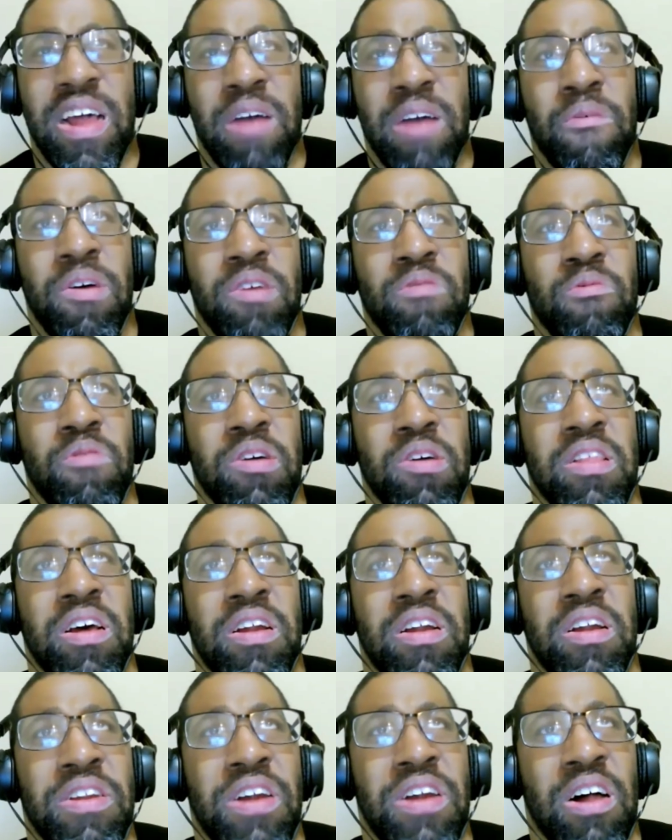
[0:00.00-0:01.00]
and they went with
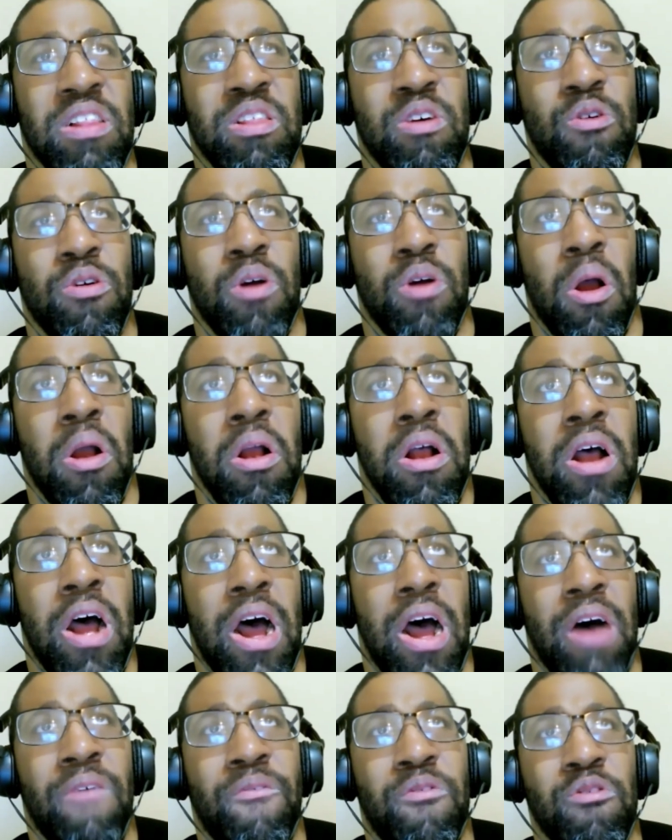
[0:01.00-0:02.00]
another
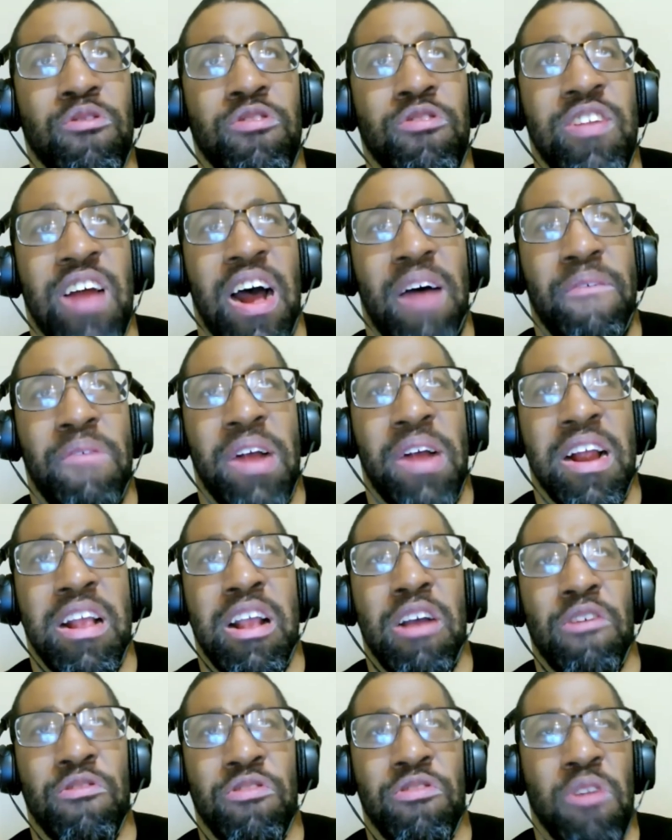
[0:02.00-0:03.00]
a first-time head
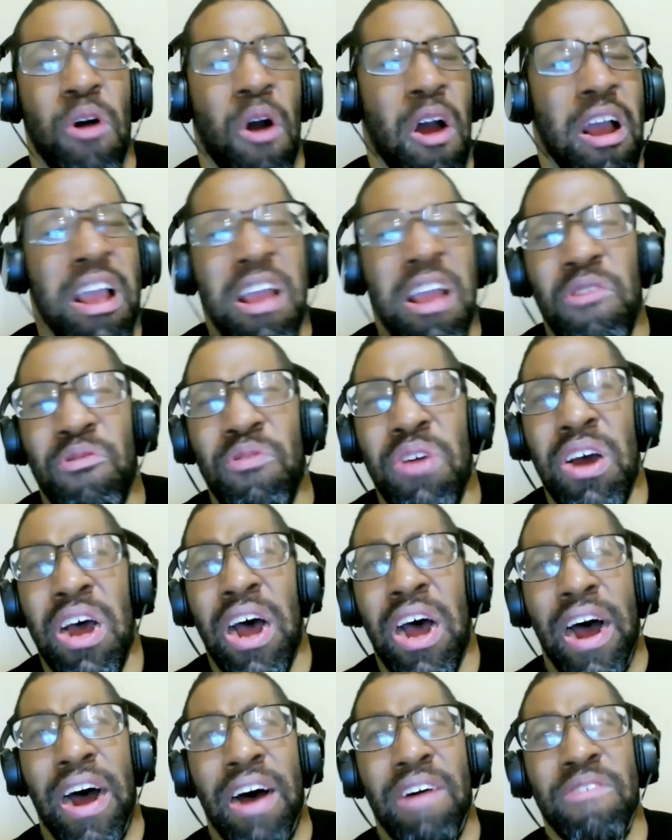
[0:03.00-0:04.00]
coach. So are you
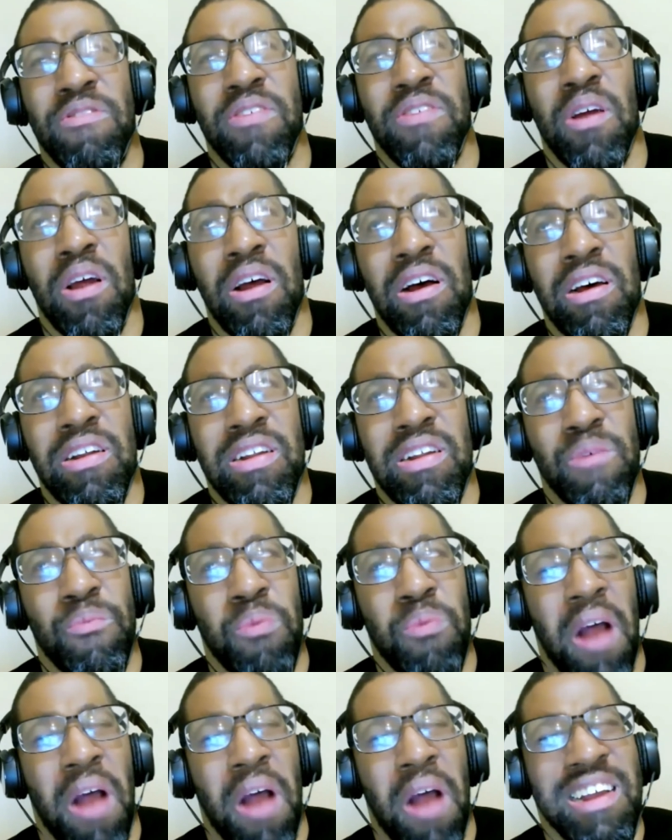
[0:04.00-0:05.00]

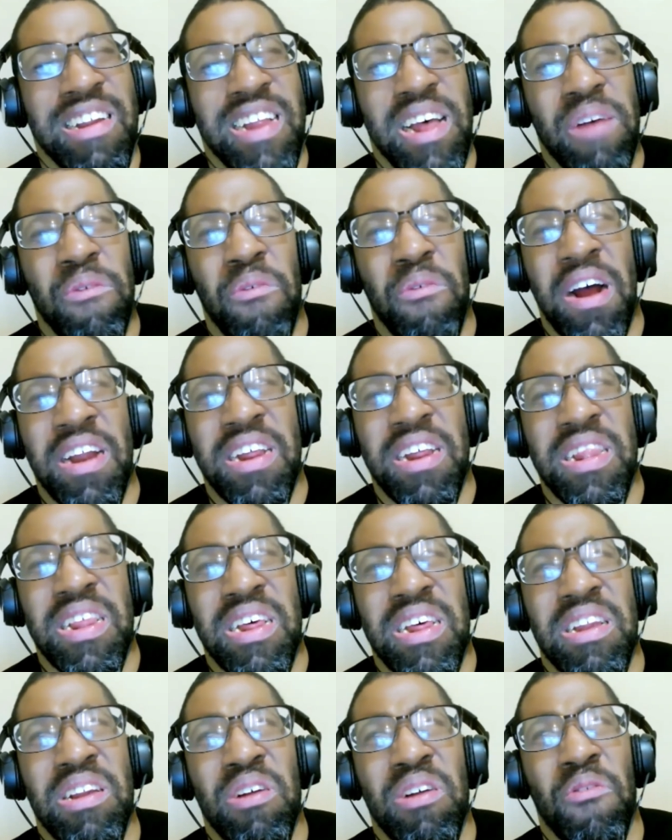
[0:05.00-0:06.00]
surprised they went in
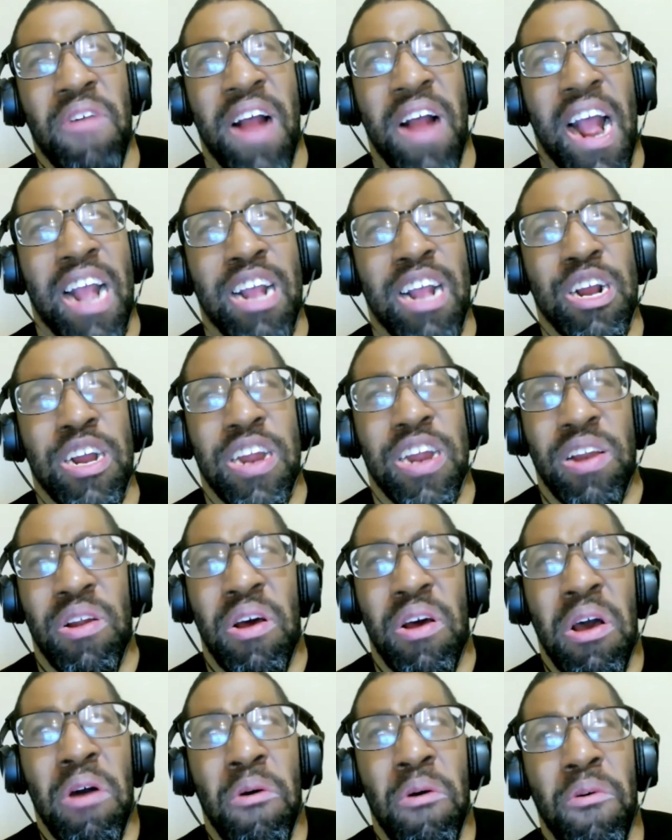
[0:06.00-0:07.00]
this direction? And
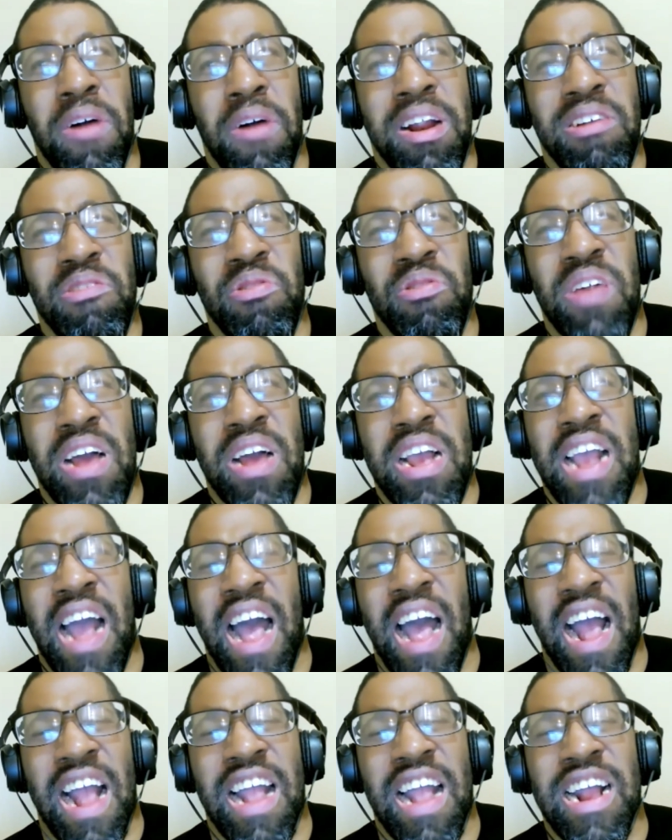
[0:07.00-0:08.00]
what do you think
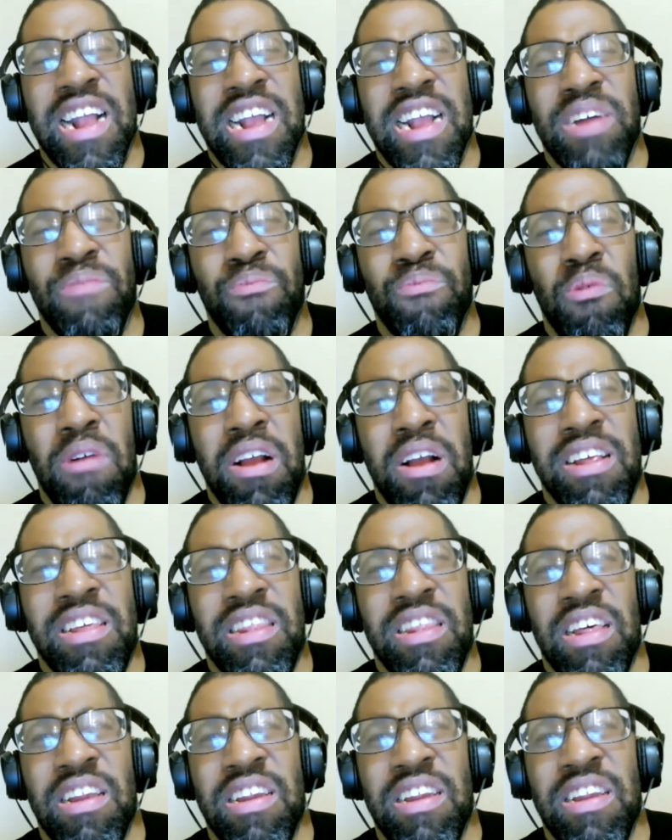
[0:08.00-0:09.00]
Hackett can bring to
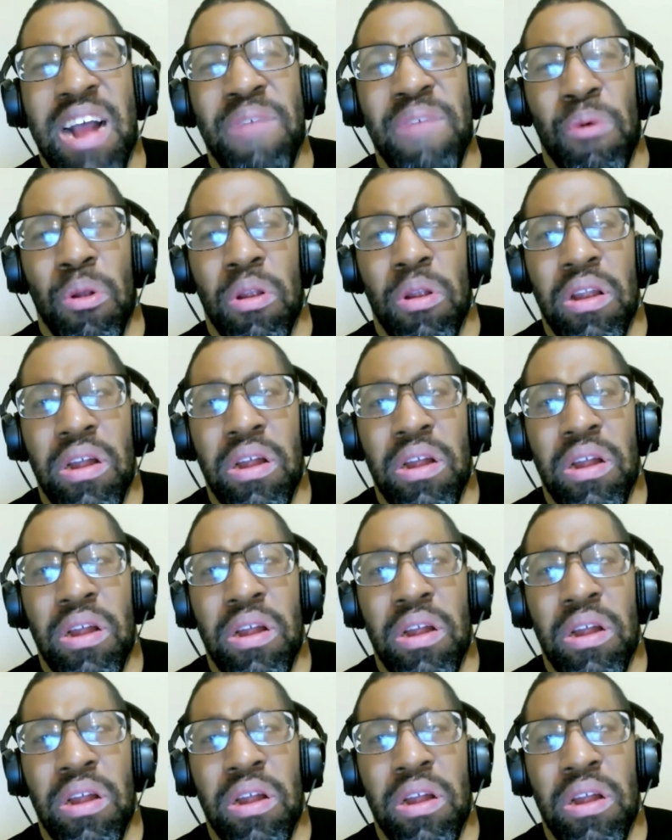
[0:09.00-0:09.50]
the table?